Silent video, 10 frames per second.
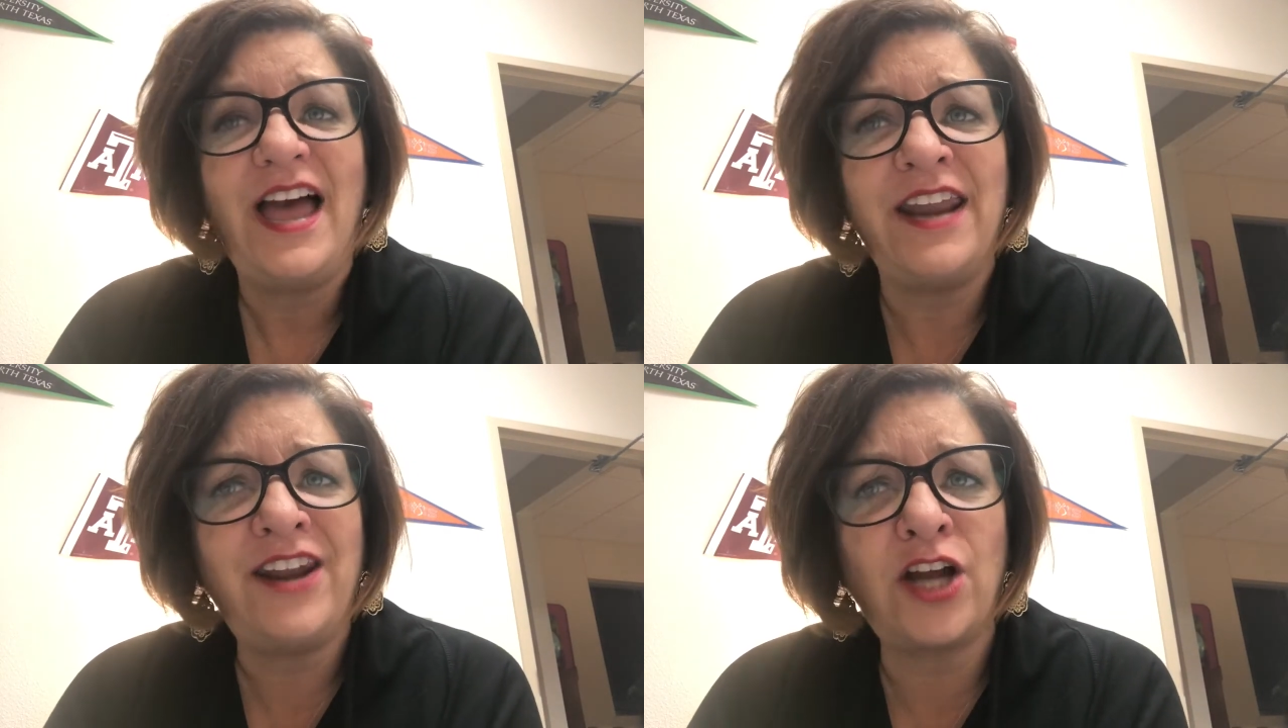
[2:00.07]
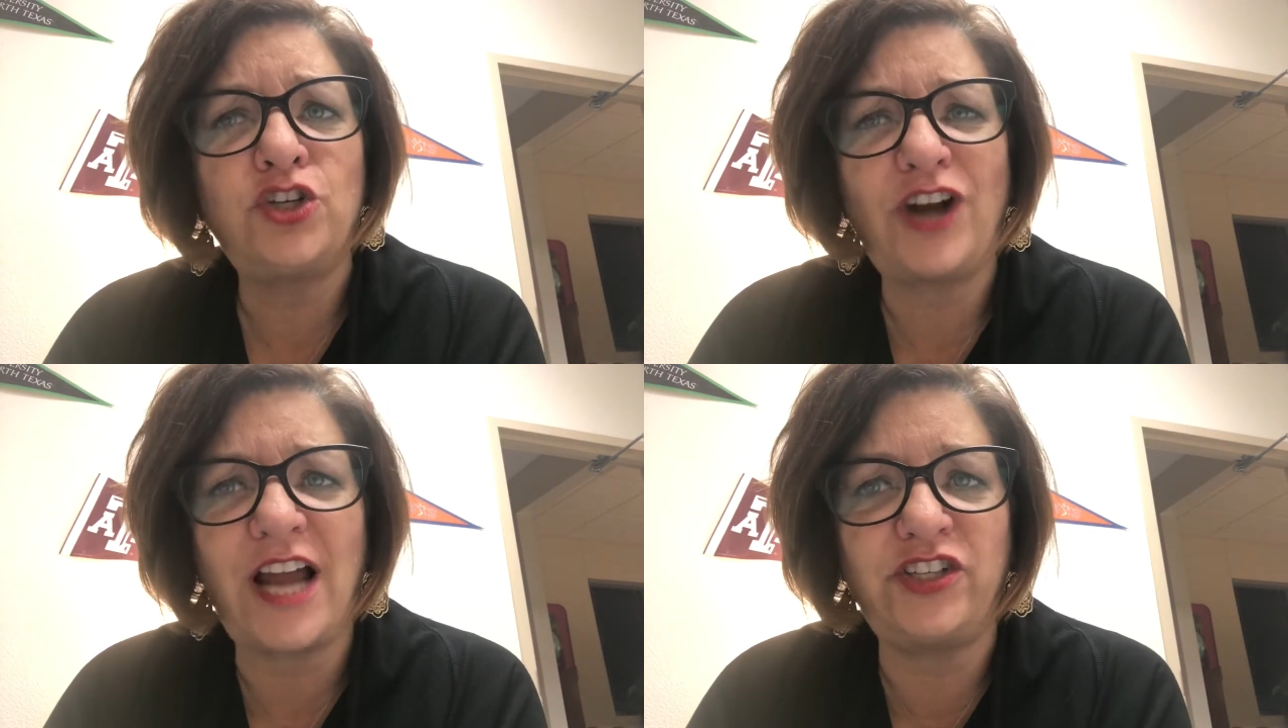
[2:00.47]
and not
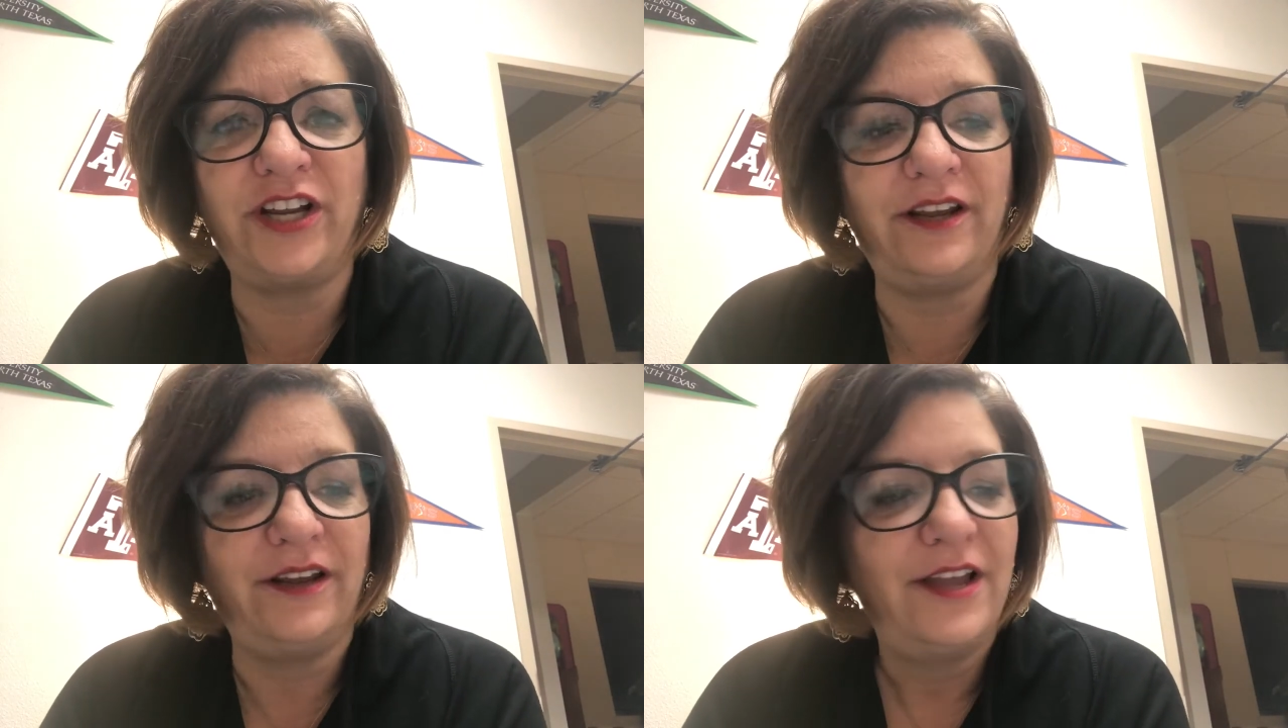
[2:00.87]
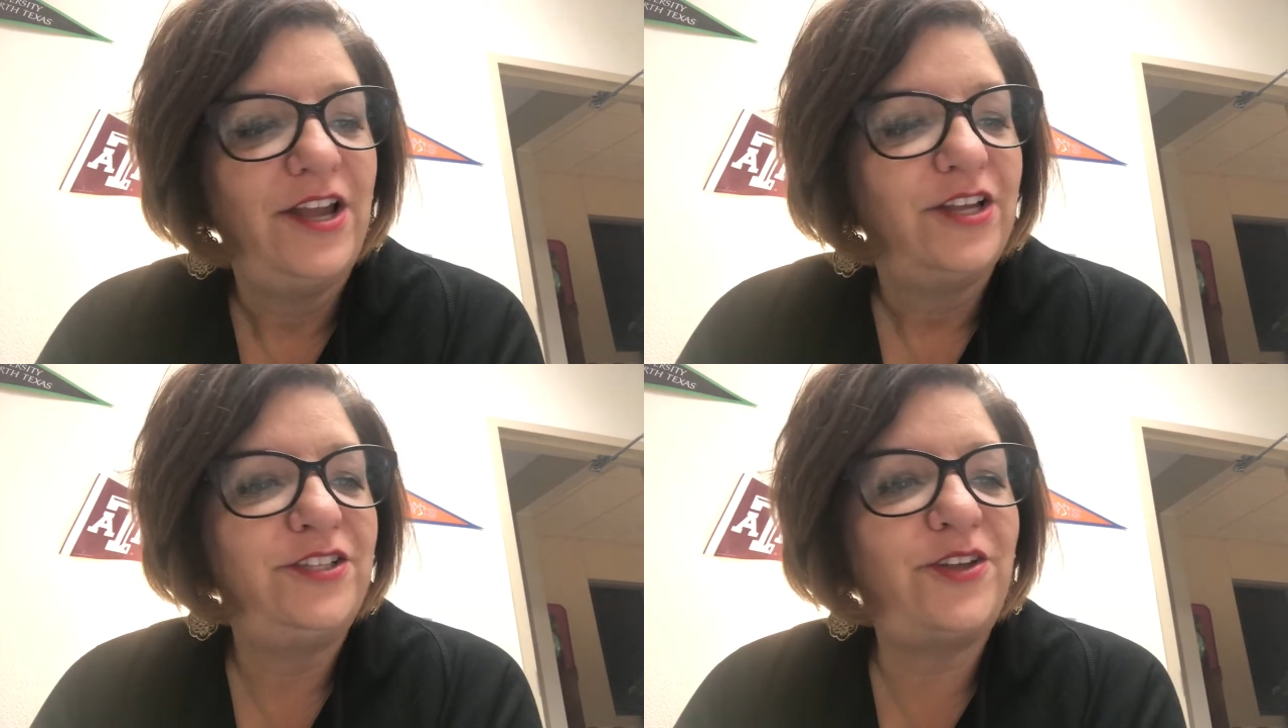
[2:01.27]
trashy.
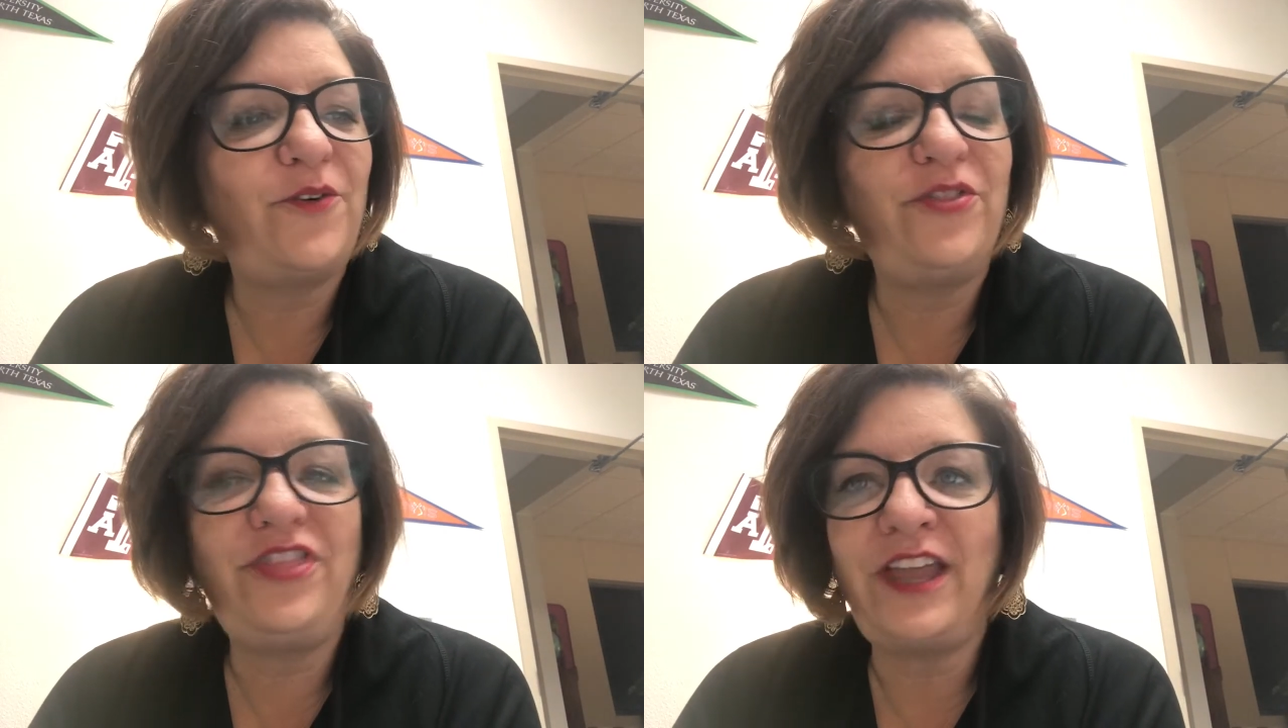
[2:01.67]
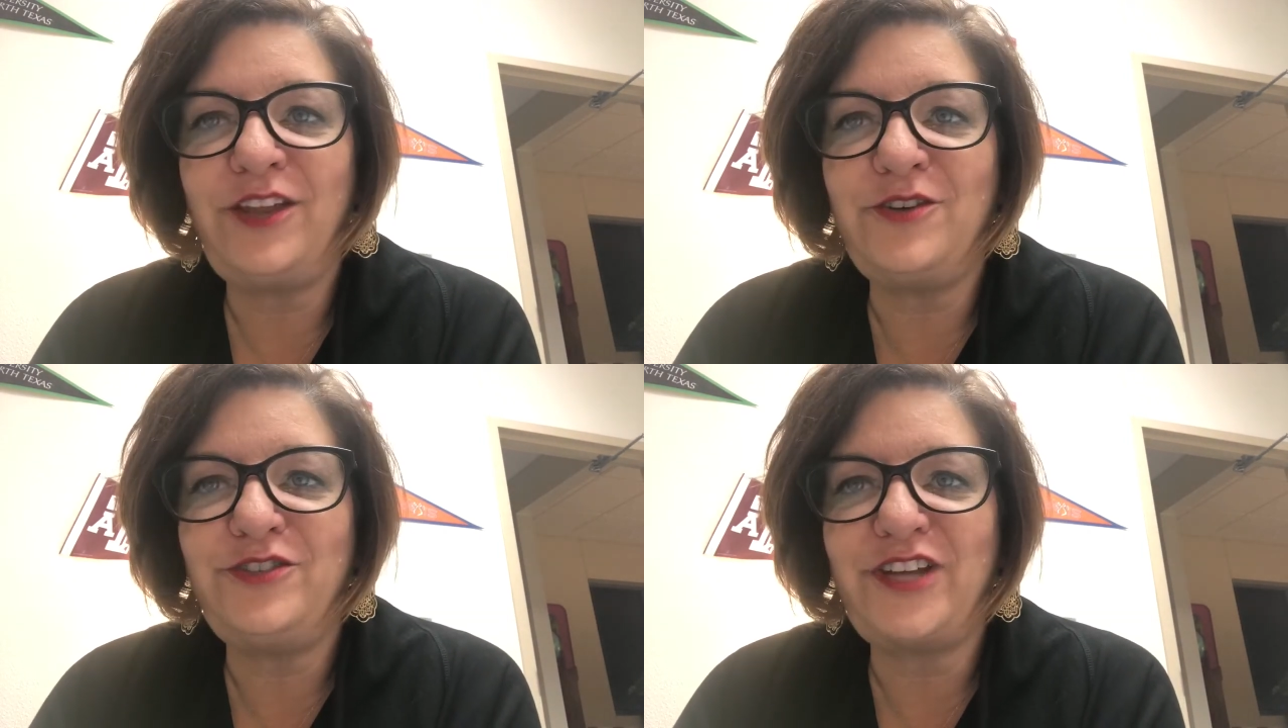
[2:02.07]
So thank you,